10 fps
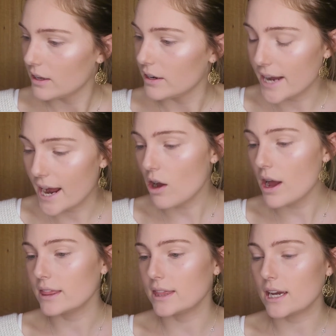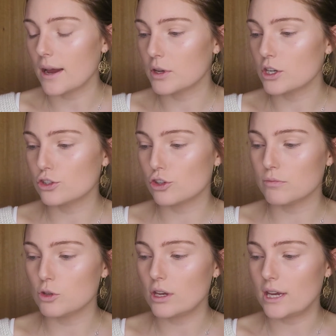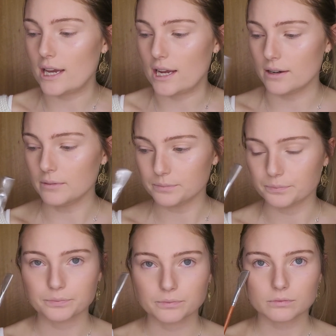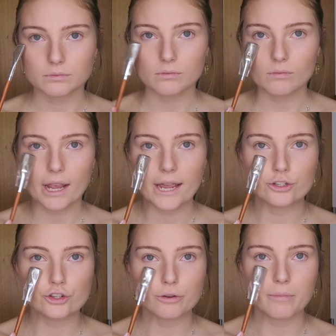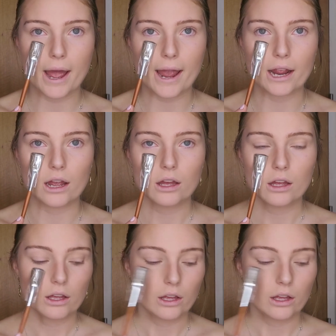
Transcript: now I think I'm gonna zoom you in and do my